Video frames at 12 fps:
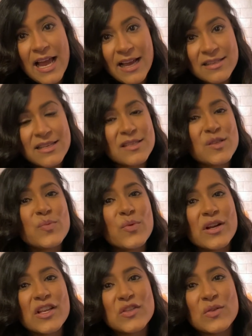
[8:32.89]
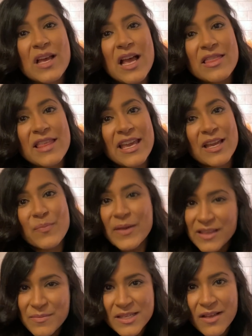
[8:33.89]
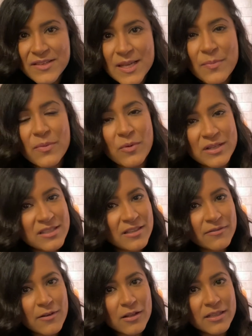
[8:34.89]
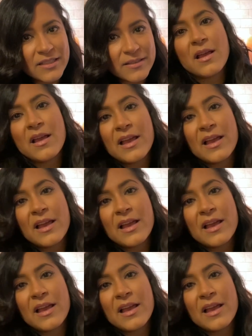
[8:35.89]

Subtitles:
access support so that they can pick themselves up once they've fallen.